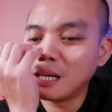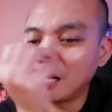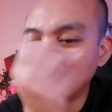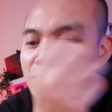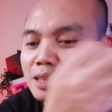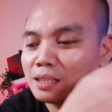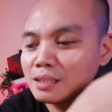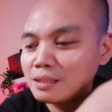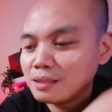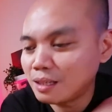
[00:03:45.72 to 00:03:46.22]

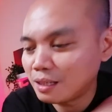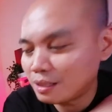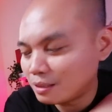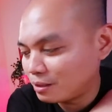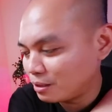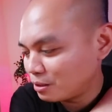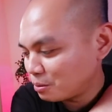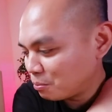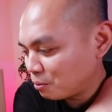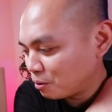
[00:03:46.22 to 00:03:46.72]
And
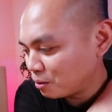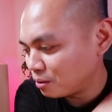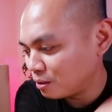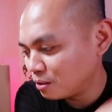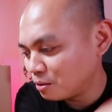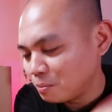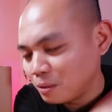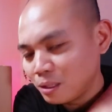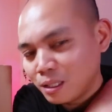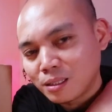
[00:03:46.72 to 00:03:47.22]
I just bought
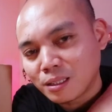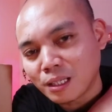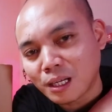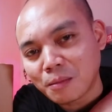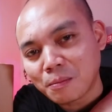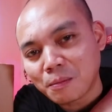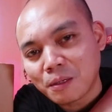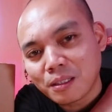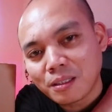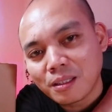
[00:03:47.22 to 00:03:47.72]
this mini
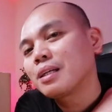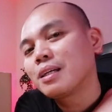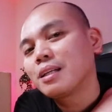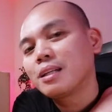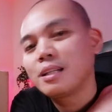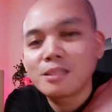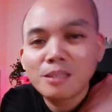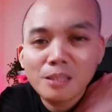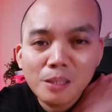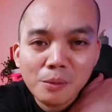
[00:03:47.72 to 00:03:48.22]
tripod.
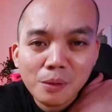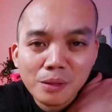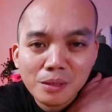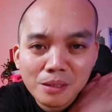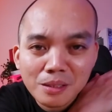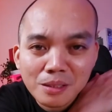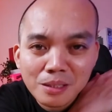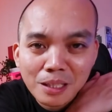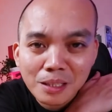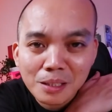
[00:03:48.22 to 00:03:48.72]
Let's see
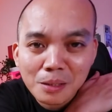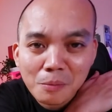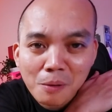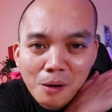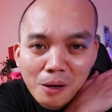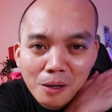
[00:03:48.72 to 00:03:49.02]
what's inside the